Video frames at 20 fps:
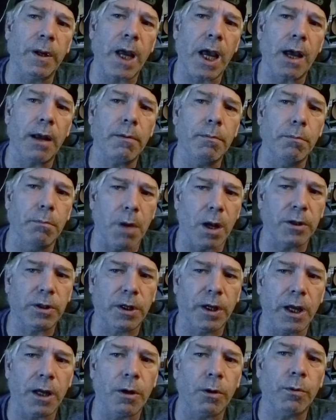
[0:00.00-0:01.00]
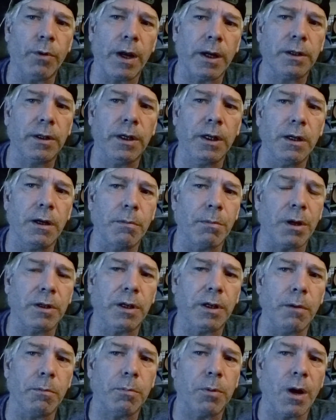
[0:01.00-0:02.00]
that must get arrested and must
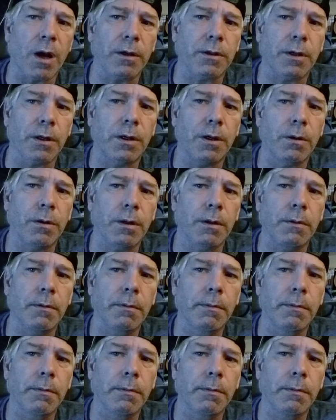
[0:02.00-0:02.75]
get prosecuted.